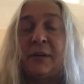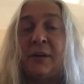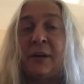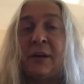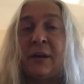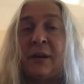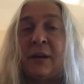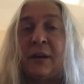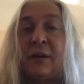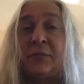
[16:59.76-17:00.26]

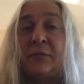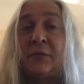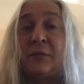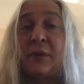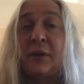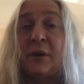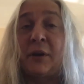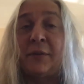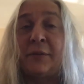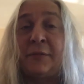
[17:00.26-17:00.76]
uh,
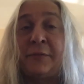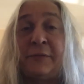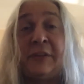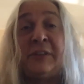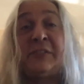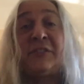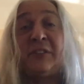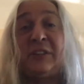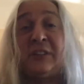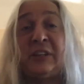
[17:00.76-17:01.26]
a
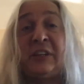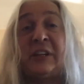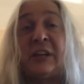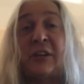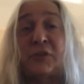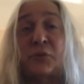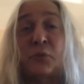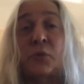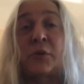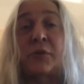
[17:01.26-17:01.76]

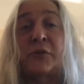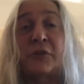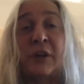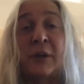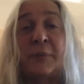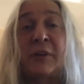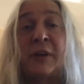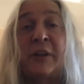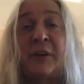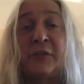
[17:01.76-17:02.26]
VCDX
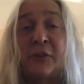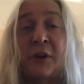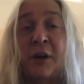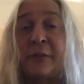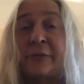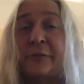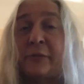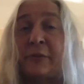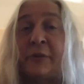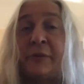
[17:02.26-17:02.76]
workshop that is
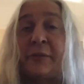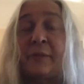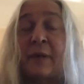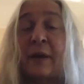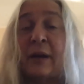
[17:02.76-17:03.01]
offered,